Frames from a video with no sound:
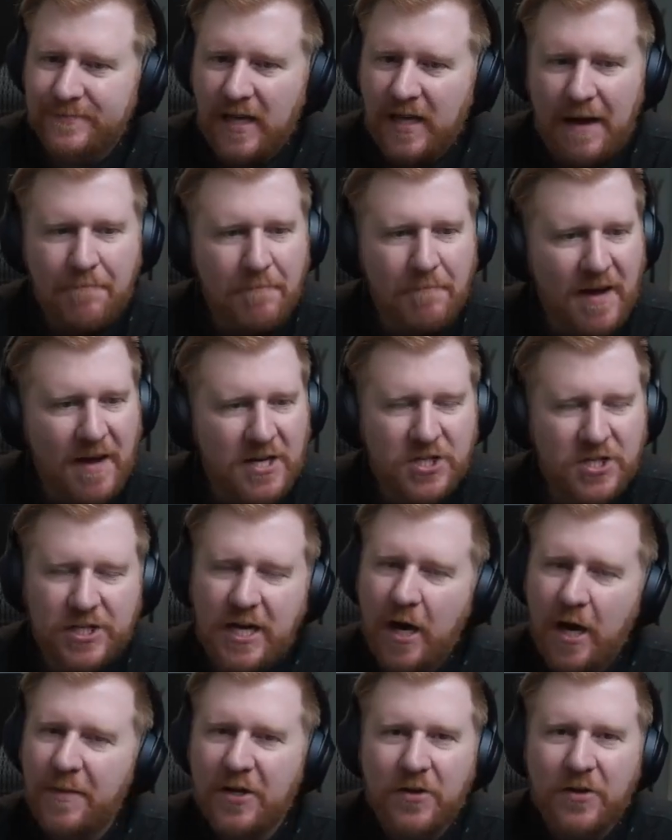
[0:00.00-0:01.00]
mentioned how
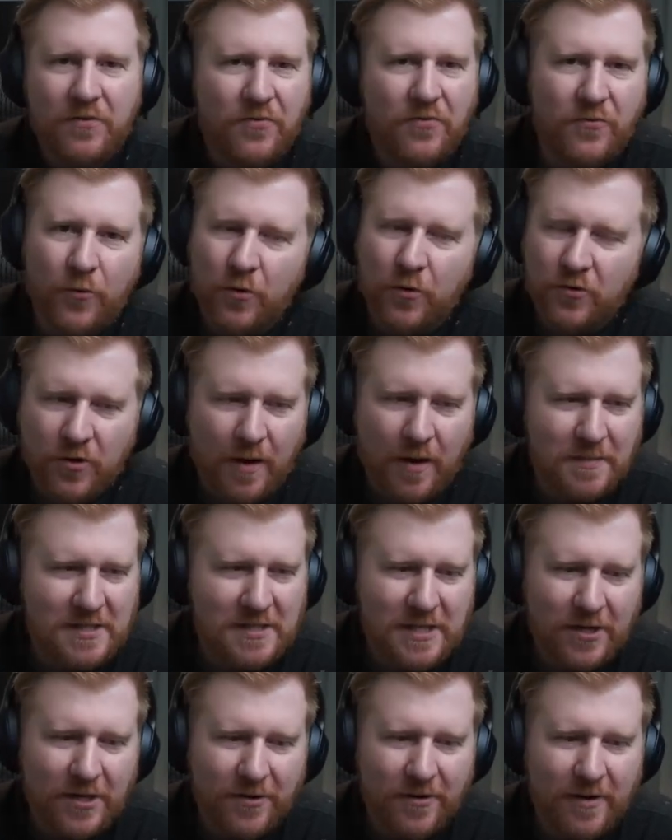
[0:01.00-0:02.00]
many good 4-drops
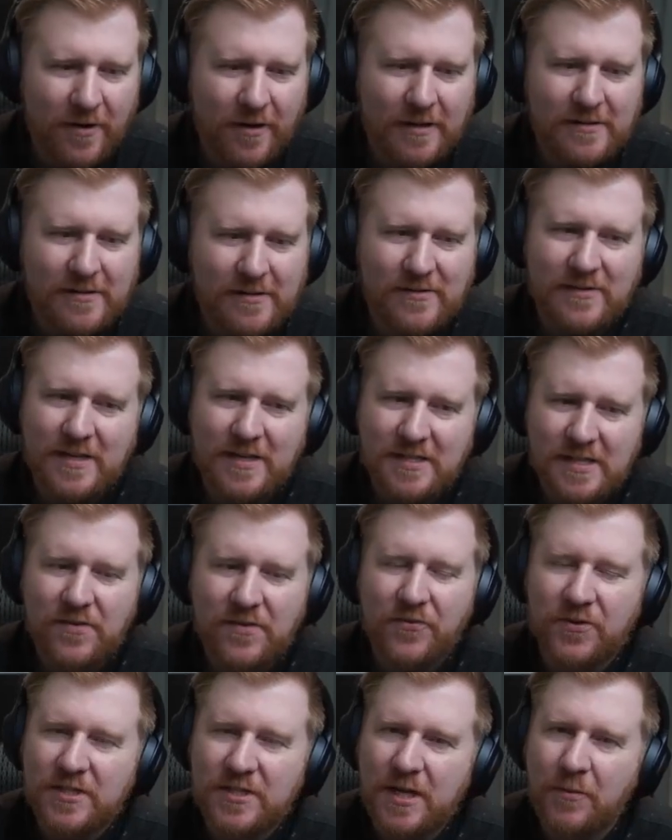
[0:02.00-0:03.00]
there is. This is the
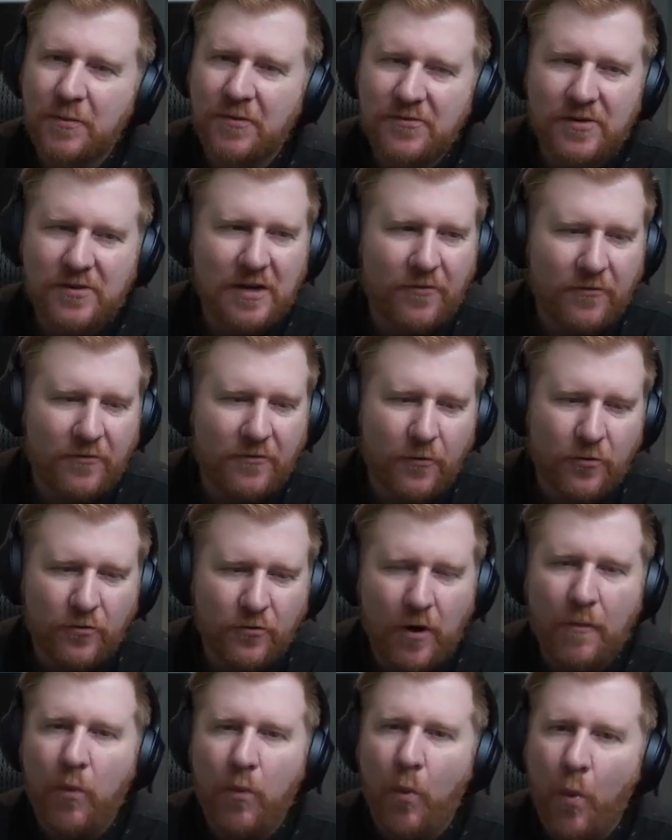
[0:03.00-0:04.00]
first time we've seen a 4-drop
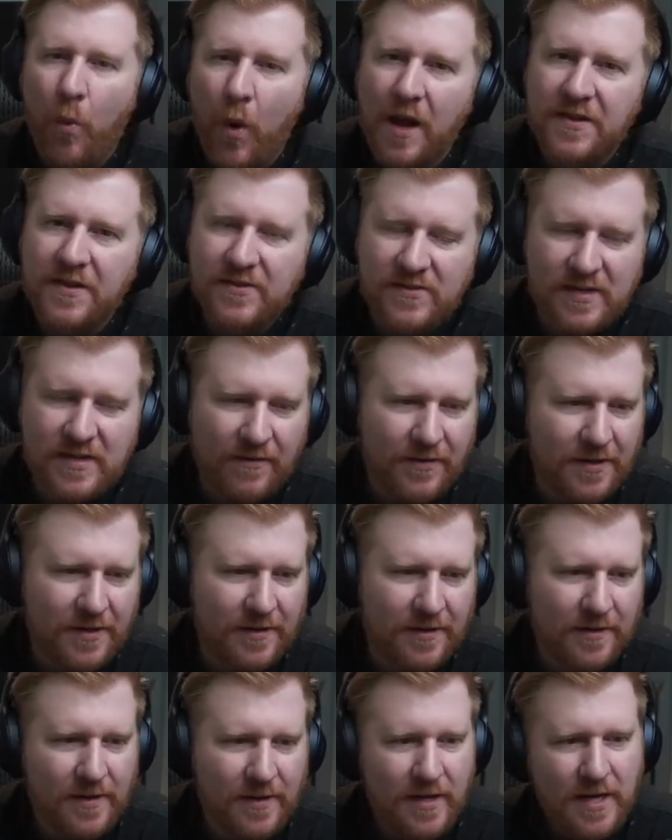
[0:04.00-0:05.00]
1/7,
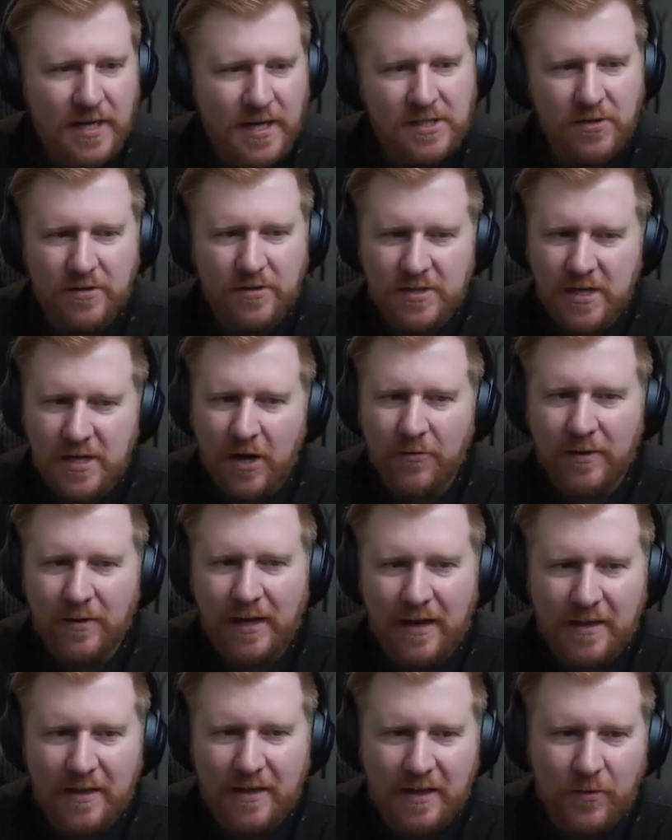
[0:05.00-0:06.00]
so there's not really
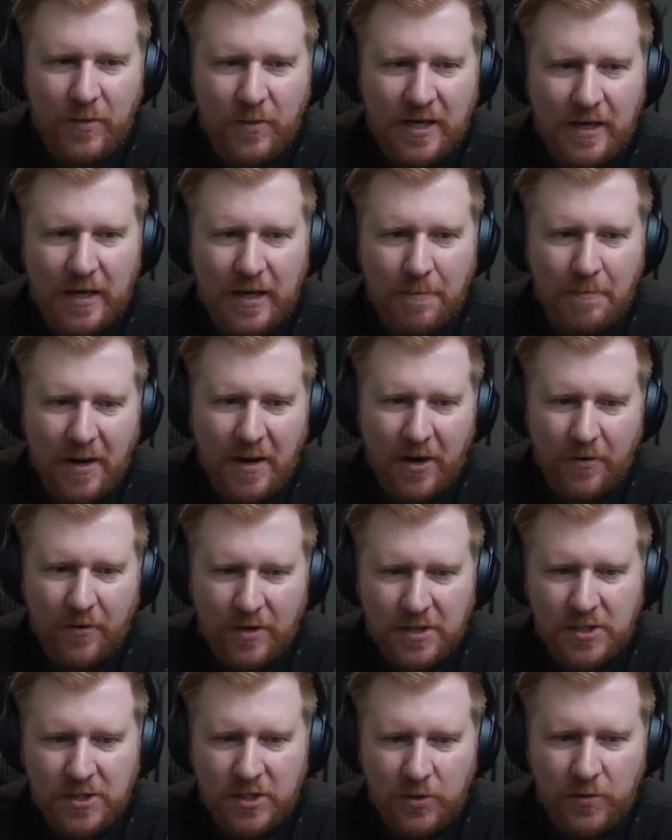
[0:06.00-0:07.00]
anything we can compare it
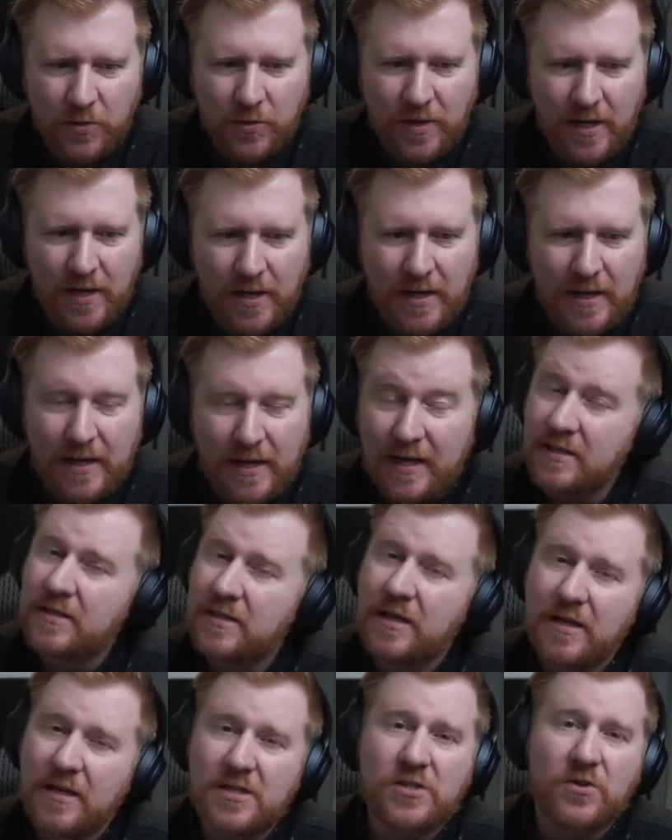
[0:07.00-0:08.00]
to. It's going
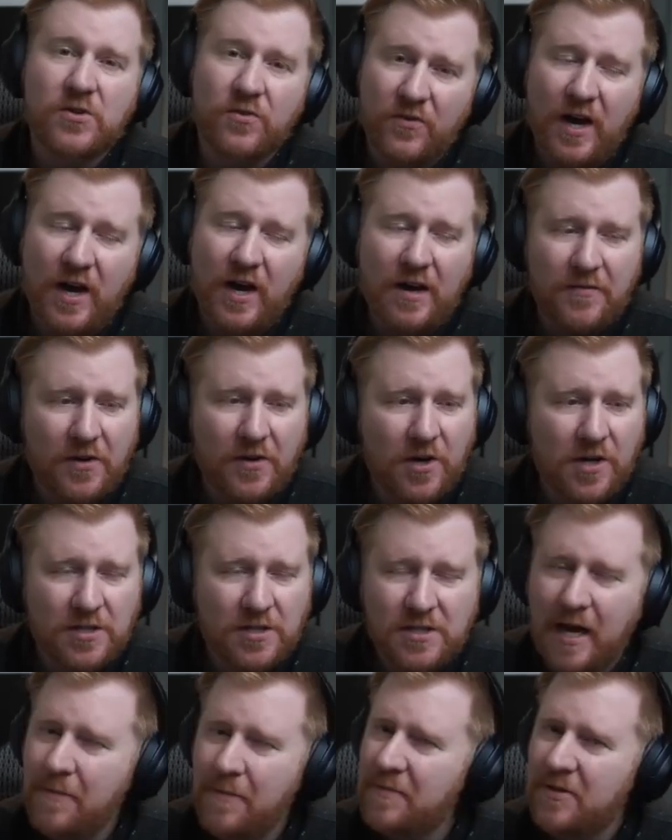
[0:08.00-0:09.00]
to survive a long
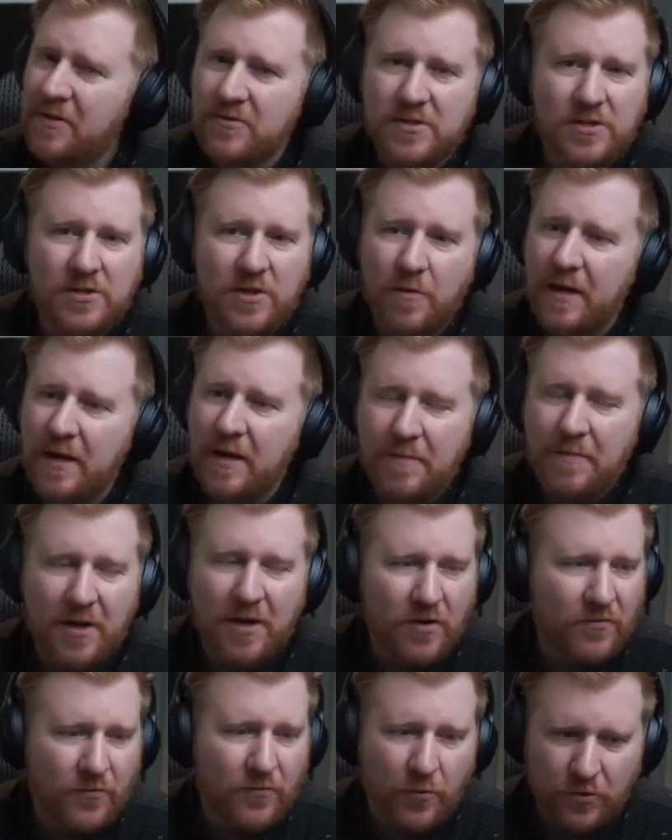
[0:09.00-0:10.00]
time, but there's so many better
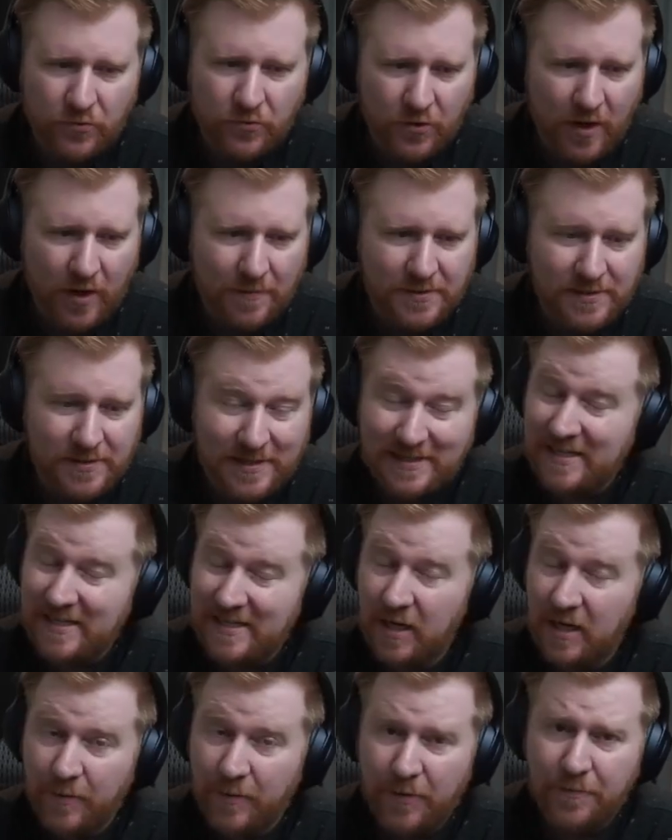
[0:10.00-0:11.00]
4-drops. It's
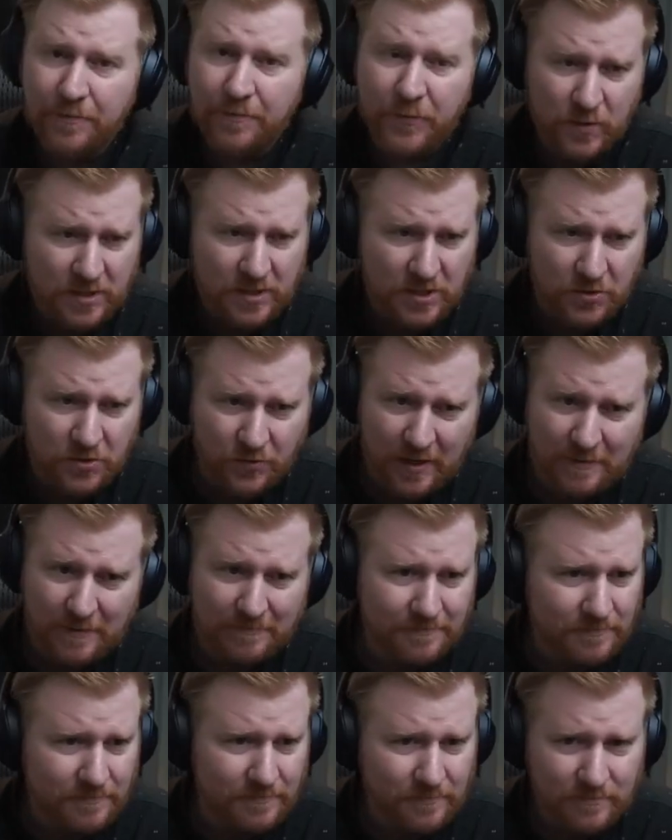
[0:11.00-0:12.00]
inkable, which is great,
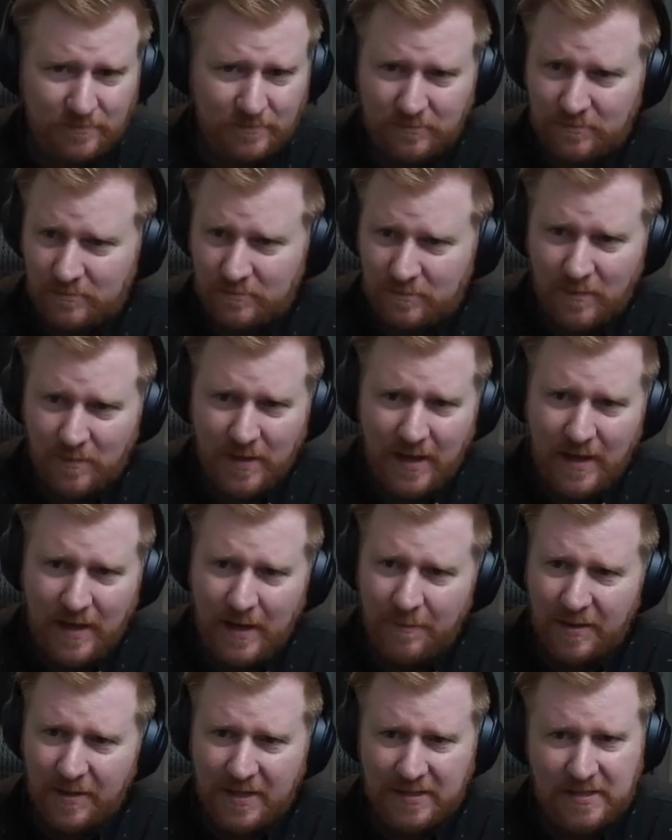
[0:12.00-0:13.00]
but
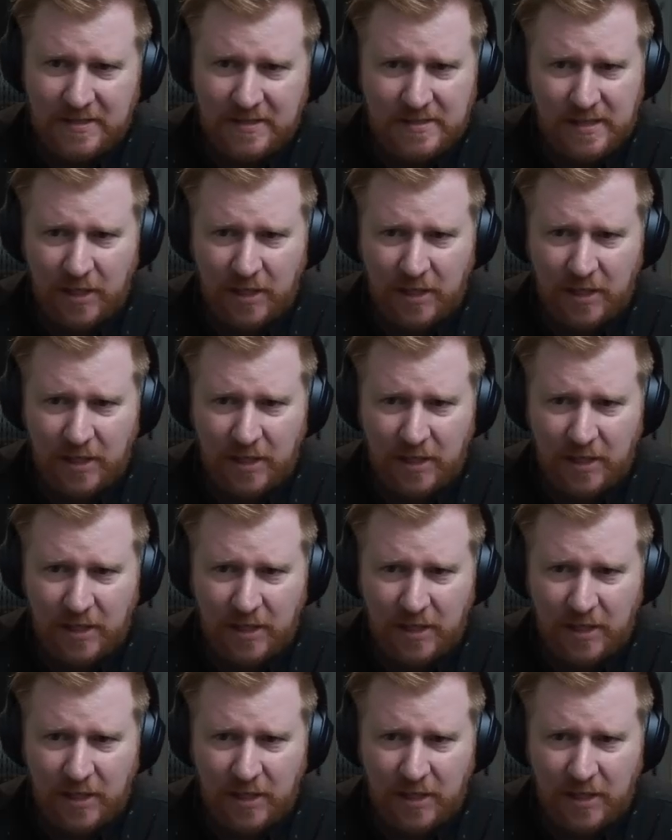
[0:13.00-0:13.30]
this is a low